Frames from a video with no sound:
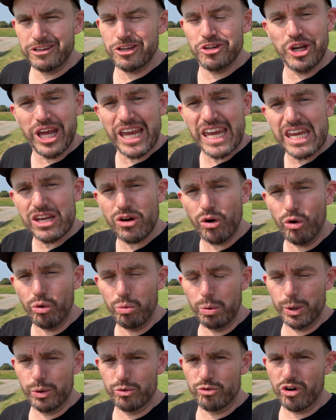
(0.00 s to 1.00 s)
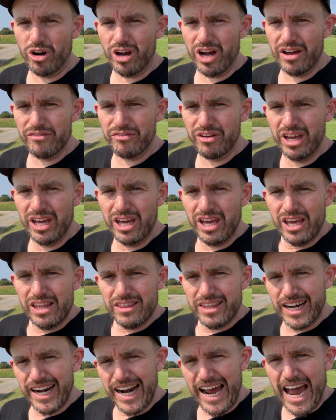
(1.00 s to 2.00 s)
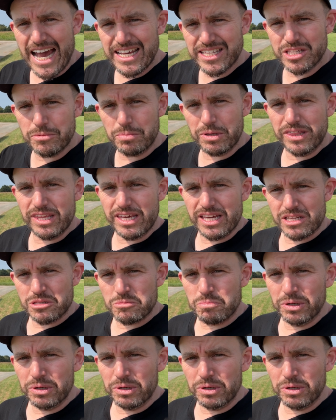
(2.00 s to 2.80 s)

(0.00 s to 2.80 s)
you need all-wheel drive, then it has to be this.